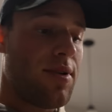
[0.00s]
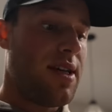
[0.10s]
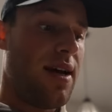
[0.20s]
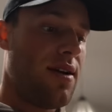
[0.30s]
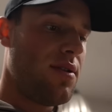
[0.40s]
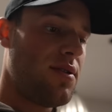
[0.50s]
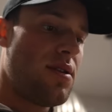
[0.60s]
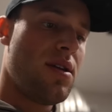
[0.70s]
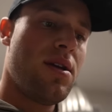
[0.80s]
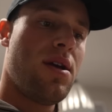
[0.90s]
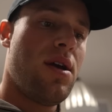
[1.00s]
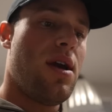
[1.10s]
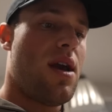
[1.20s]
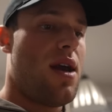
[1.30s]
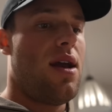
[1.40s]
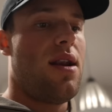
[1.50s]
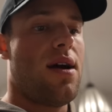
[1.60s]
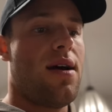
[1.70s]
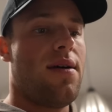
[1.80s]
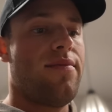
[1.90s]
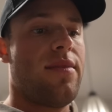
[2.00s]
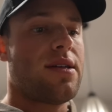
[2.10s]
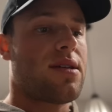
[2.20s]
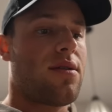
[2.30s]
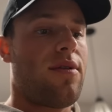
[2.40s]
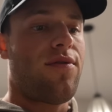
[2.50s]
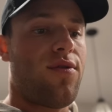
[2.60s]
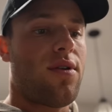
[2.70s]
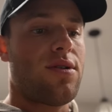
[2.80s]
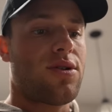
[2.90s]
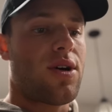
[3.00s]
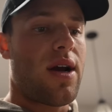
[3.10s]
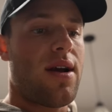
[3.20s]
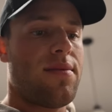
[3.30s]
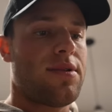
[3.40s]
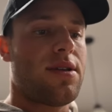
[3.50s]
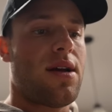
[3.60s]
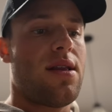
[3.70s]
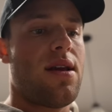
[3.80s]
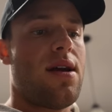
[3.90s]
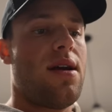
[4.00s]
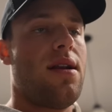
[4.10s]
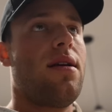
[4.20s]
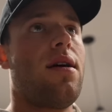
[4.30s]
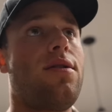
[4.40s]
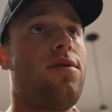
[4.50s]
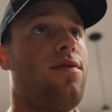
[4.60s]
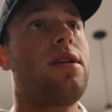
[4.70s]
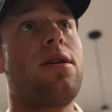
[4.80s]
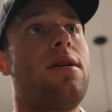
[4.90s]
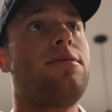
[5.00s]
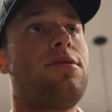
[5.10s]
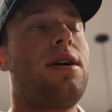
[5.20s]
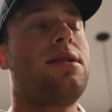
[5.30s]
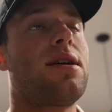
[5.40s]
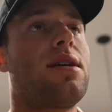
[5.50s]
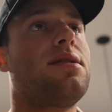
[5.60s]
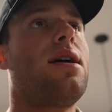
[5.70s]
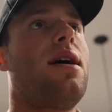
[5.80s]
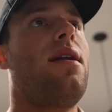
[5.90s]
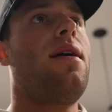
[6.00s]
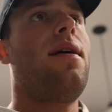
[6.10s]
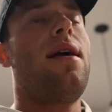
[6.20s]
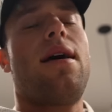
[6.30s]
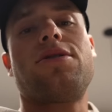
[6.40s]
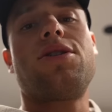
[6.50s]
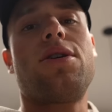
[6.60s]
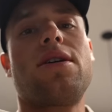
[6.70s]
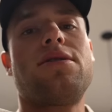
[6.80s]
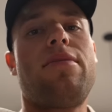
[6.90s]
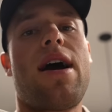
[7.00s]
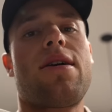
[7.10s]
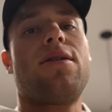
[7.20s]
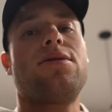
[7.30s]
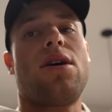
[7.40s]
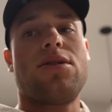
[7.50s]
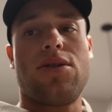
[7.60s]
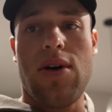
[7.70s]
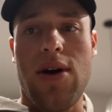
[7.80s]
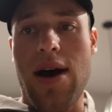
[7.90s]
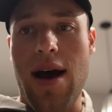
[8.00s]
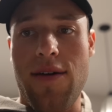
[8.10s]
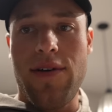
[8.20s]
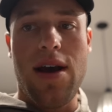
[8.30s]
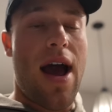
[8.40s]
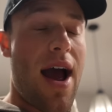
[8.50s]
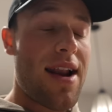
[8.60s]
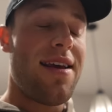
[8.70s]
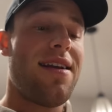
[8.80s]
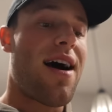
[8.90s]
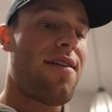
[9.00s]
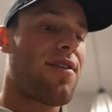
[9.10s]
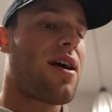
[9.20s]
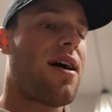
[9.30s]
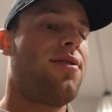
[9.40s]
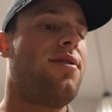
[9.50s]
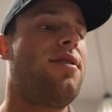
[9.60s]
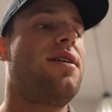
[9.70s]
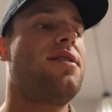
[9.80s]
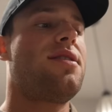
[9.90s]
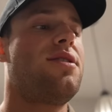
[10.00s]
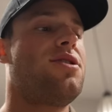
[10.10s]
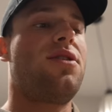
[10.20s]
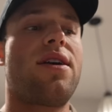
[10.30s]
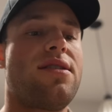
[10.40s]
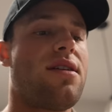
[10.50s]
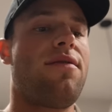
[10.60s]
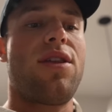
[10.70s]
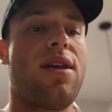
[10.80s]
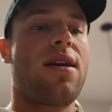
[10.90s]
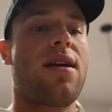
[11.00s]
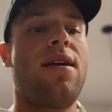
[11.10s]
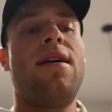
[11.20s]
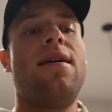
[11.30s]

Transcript: potatoes. And um, that's gonna be 400 grams and then 150 grams of rice, like I said. And I'll show you guys the macros. Also, I'll add an avocado to this and show you guys everything.